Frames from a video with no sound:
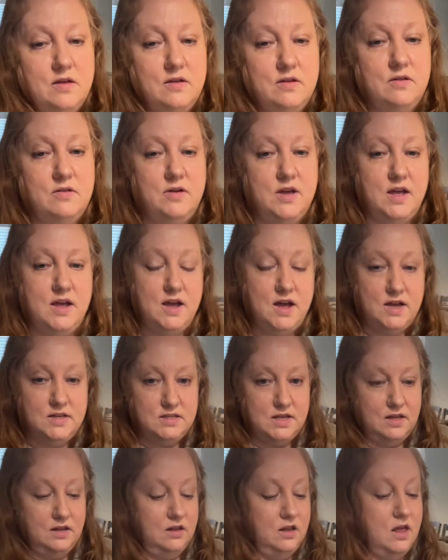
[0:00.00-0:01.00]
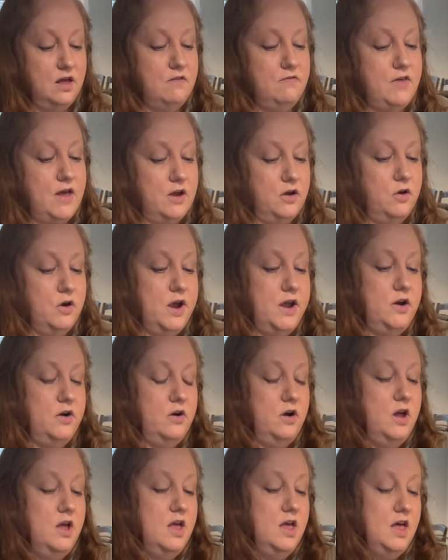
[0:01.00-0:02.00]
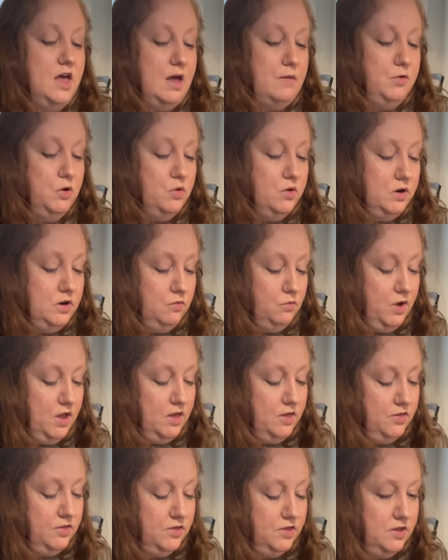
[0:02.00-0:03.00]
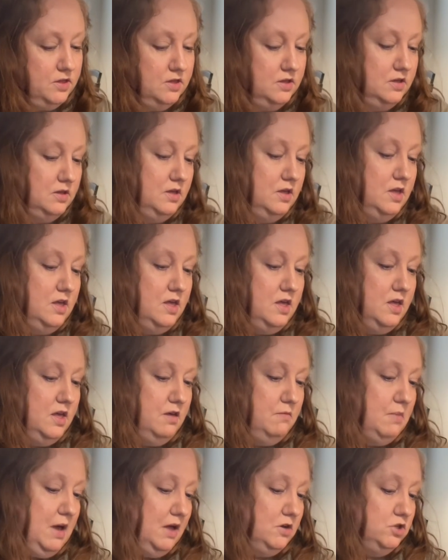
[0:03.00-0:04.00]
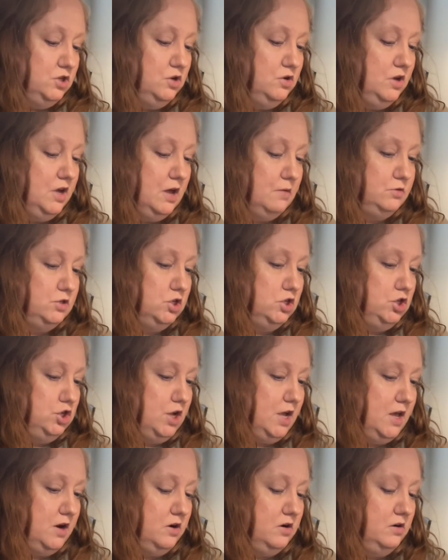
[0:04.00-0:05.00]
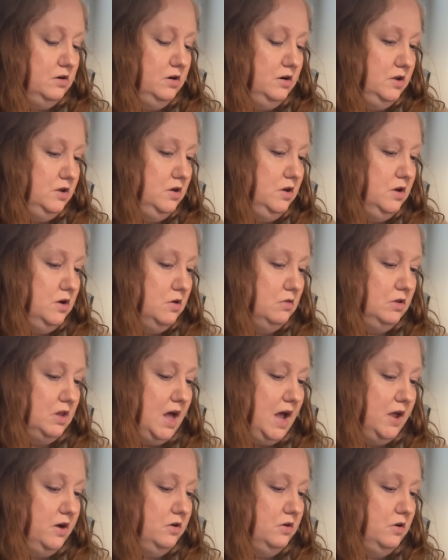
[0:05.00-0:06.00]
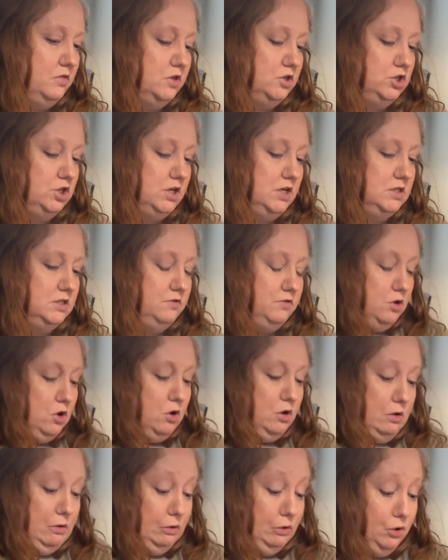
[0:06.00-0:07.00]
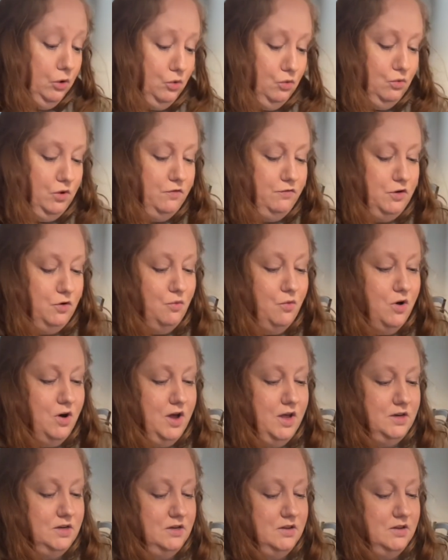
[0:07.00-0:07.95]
Okay guys, I love that grater. I'm going with about 2 cups of cheddar. You can go lighter on the cheese if you want.